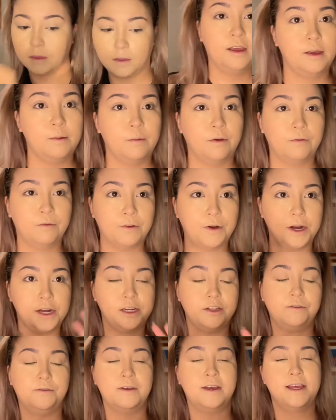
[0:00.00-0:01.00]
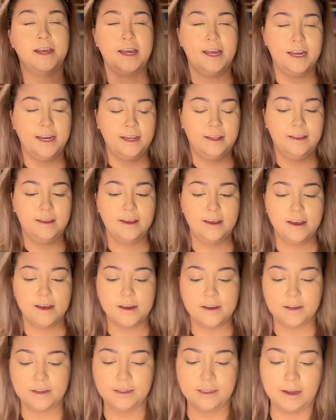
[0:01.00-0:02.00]
And before I do anything
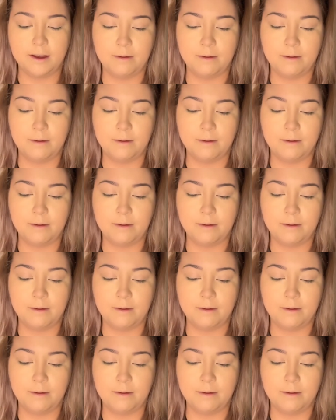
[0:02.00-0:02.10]
else,